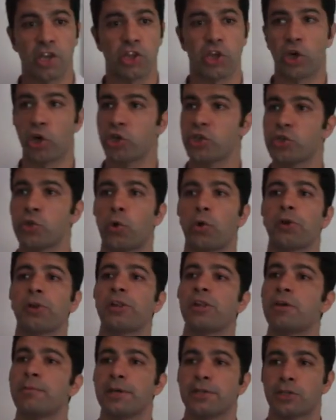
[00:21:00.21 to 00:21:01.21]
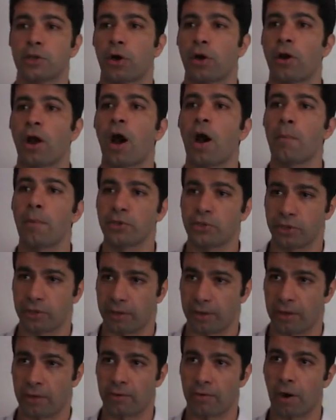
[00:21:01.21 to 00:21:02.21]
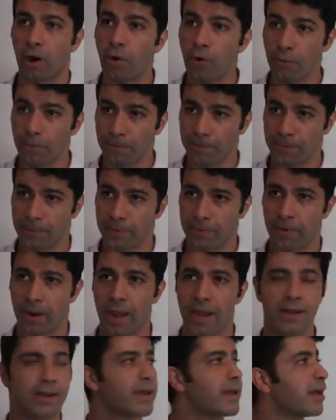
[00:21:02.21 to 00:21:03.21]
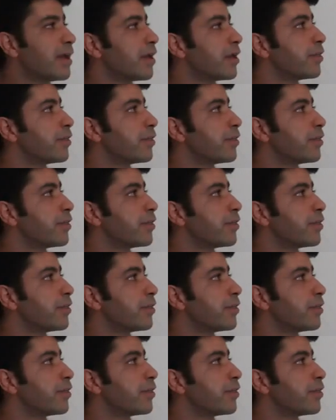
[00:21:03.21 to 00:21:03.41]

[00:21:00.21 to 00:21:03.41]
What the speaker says: There is no limit on how much it can grow, right?